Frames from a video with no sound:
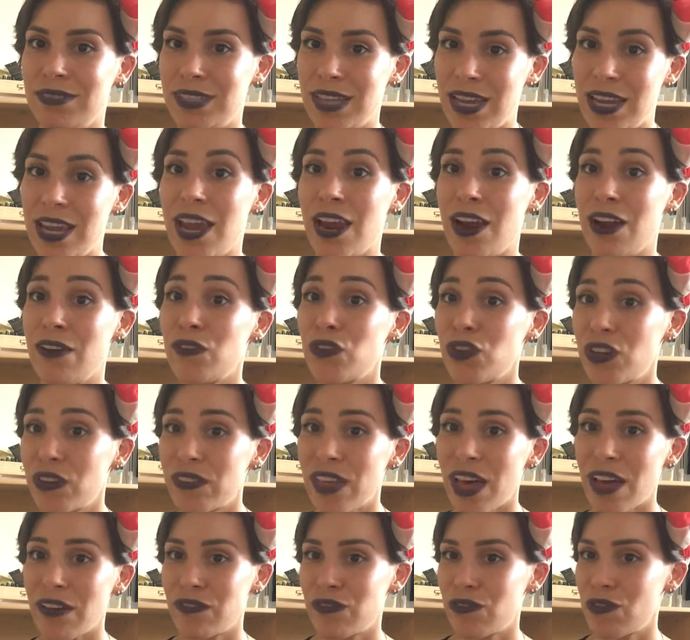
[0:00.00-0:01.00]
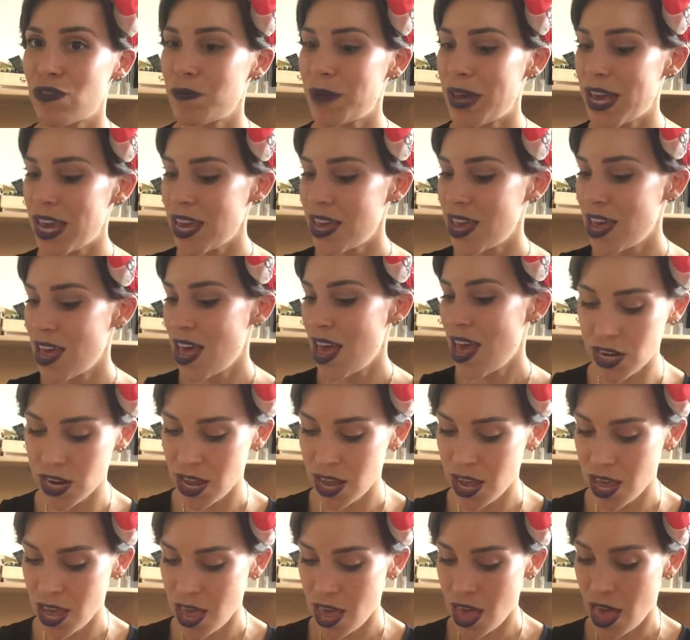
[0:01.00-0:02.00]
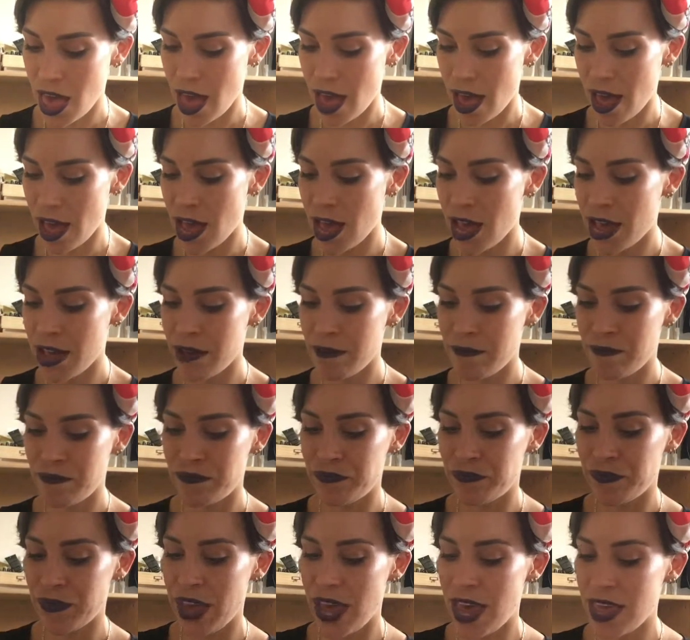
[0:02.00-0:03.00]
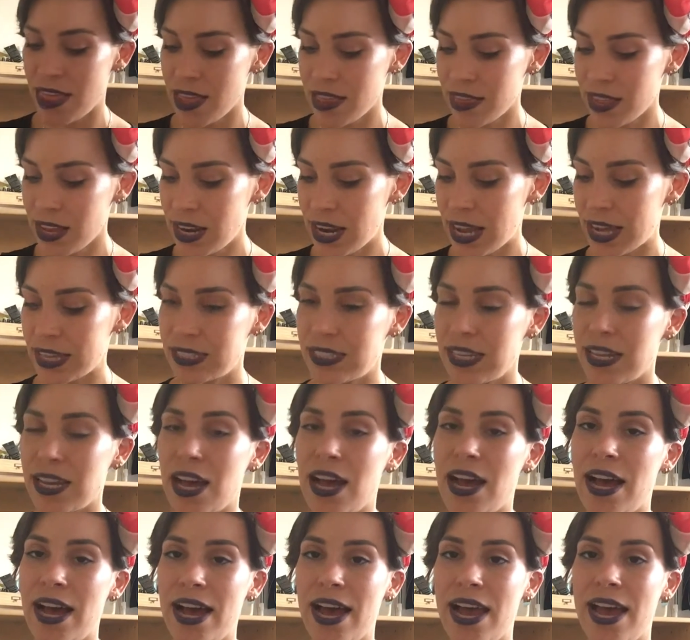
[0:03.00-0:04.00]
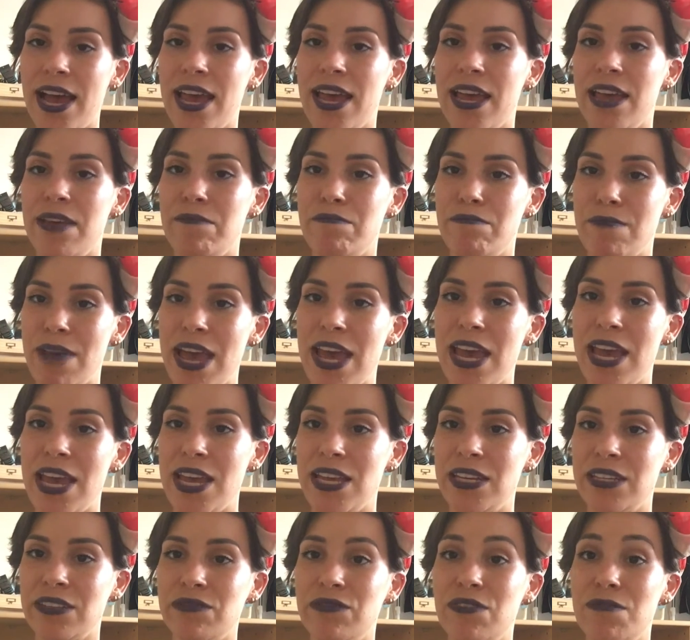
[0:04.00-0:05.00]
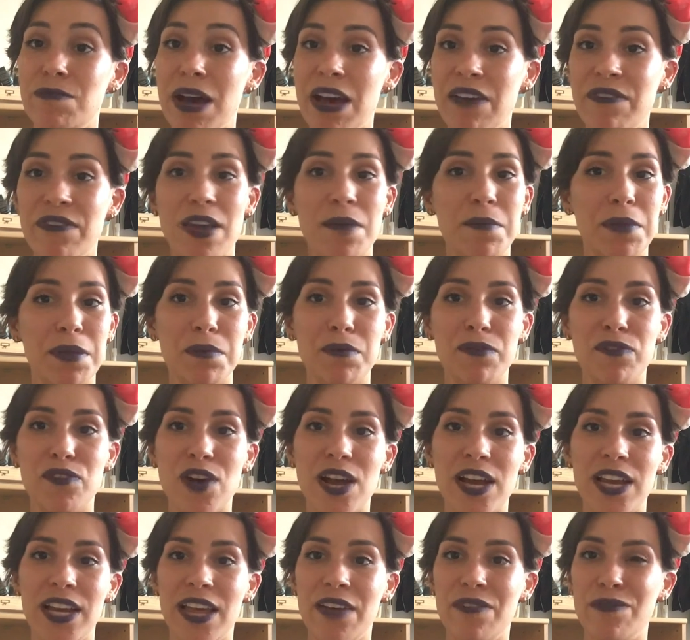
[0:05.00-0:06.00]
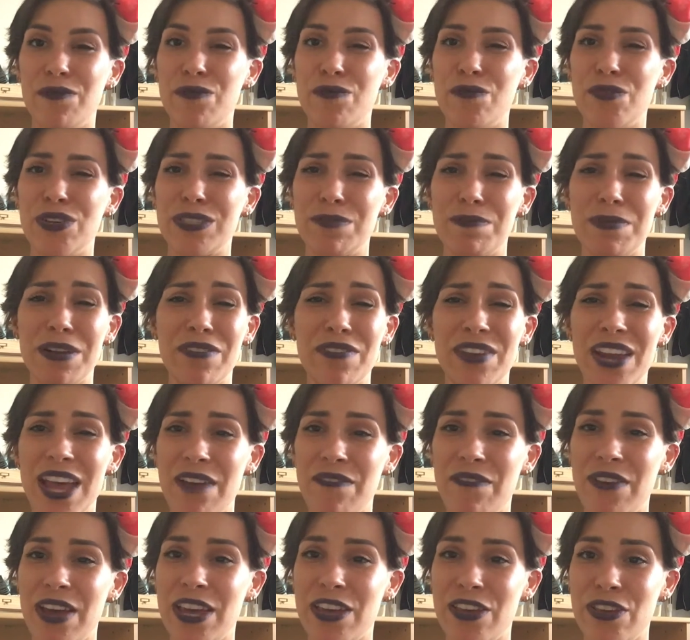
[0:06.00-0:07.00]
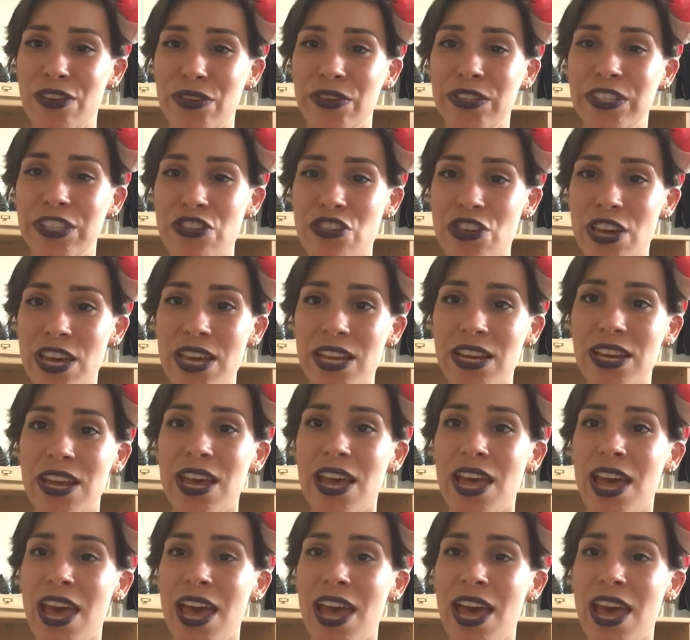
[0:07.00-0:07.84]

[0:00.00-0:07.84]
take care of all of that for me. And then the last thing I made for my family before I left was a bit of an FAQ sheet.